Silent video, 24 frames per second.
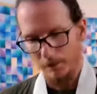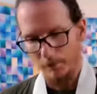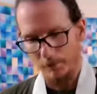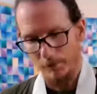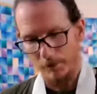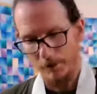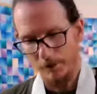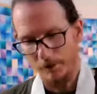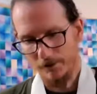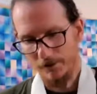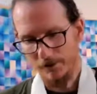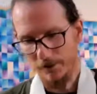
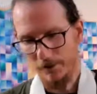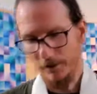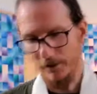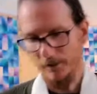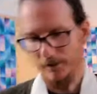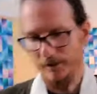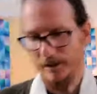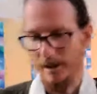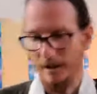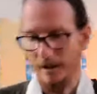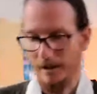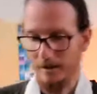but
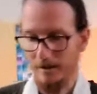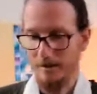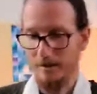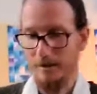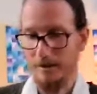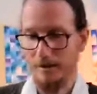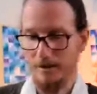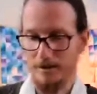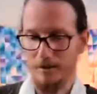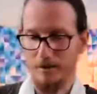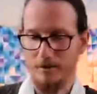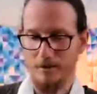also
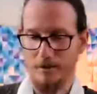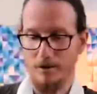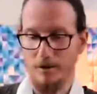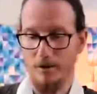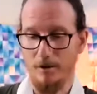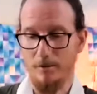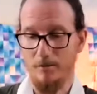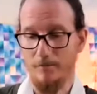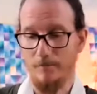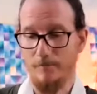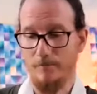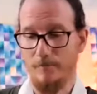it's
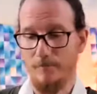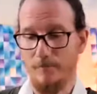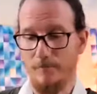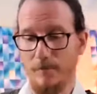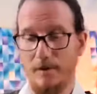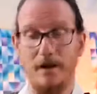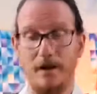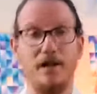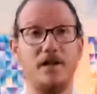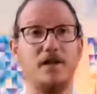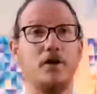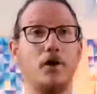also
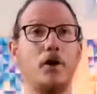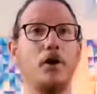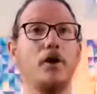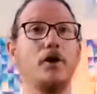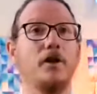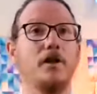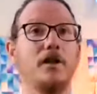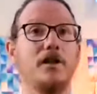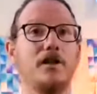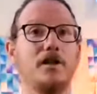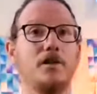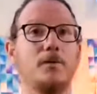
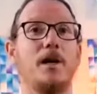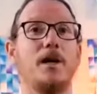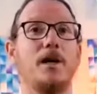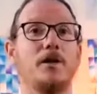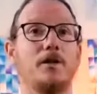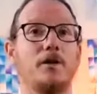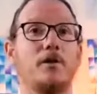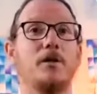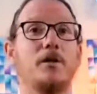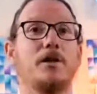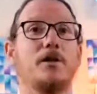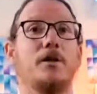internal as well,
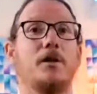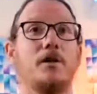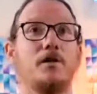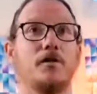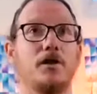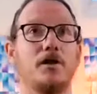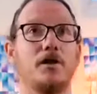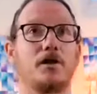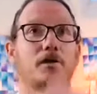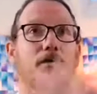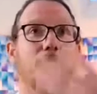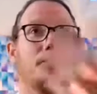so it's not
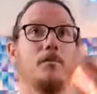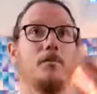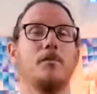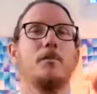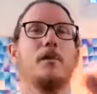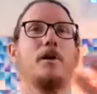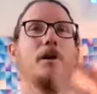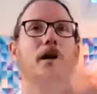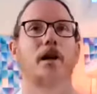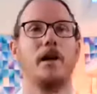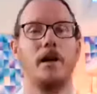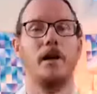just
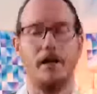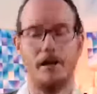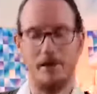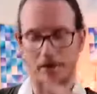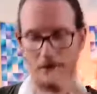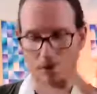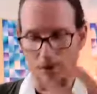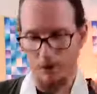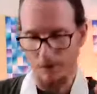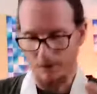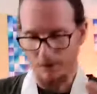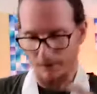an
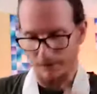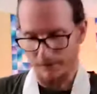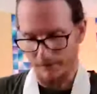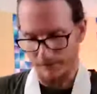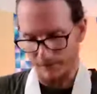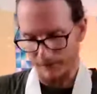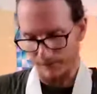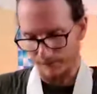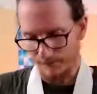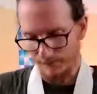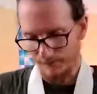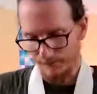external
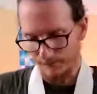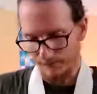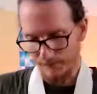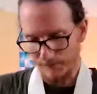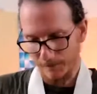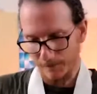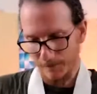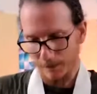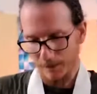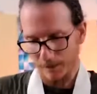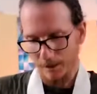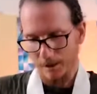thing.
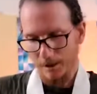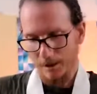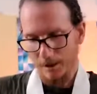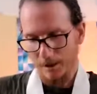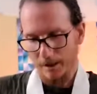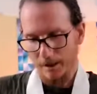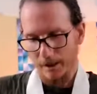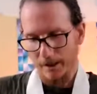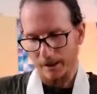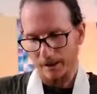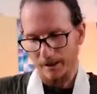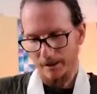
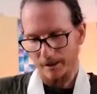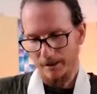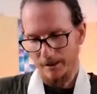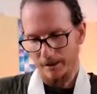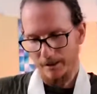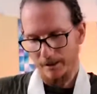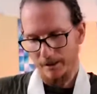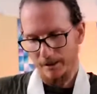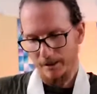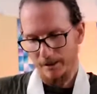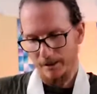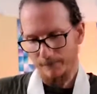And
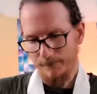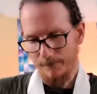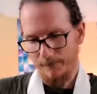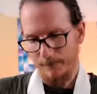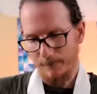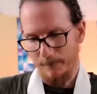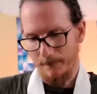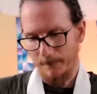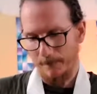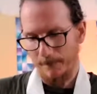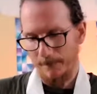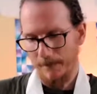
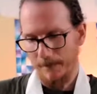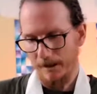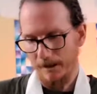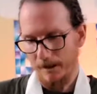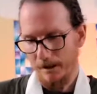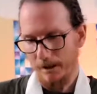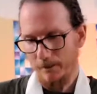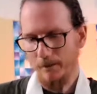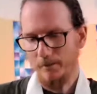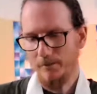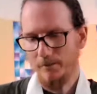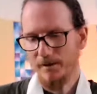
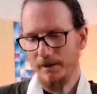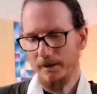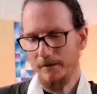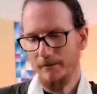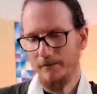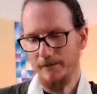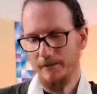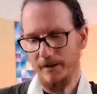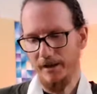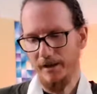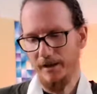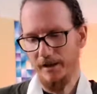when we say
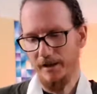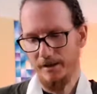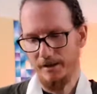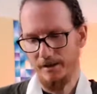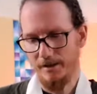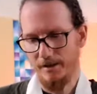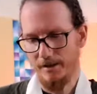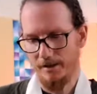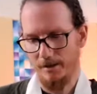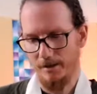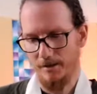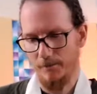
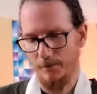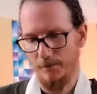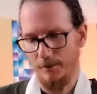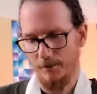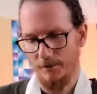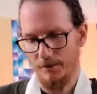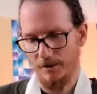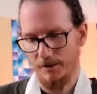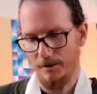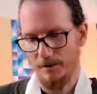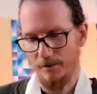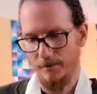fearlessness, I
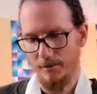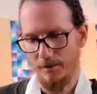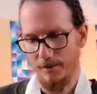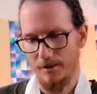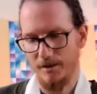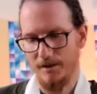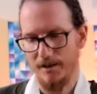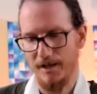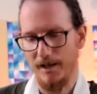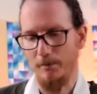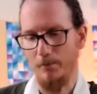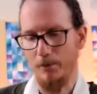suppose I
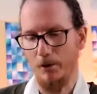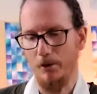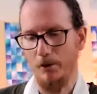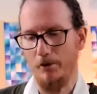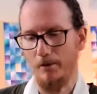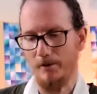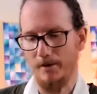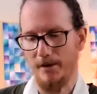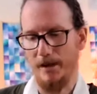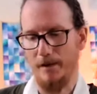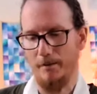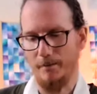could say
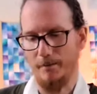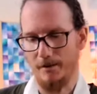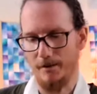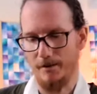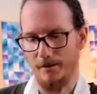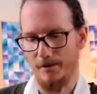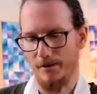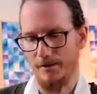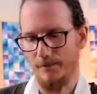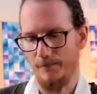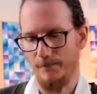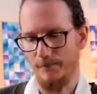more of that,
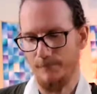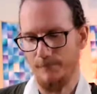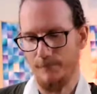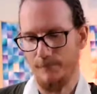because